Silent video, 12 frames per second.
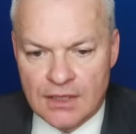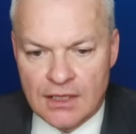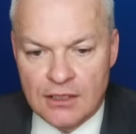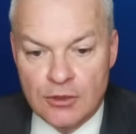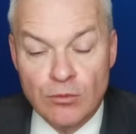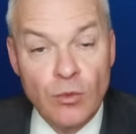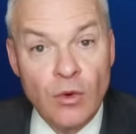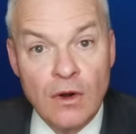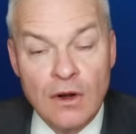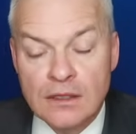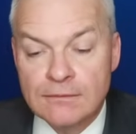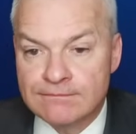And
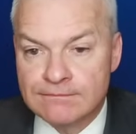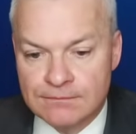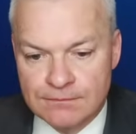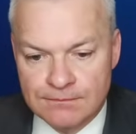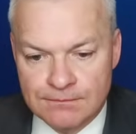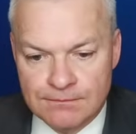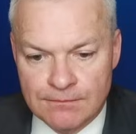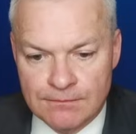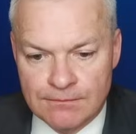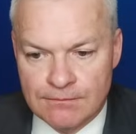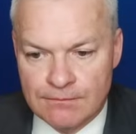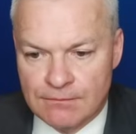Moi.
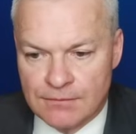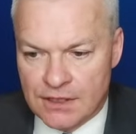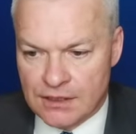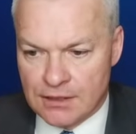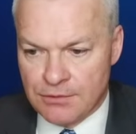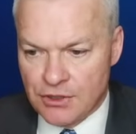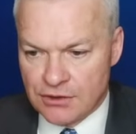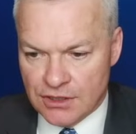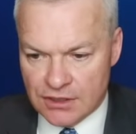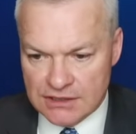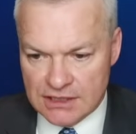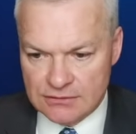But opponent
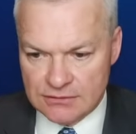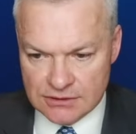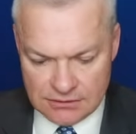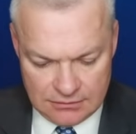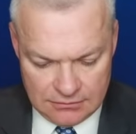goes out.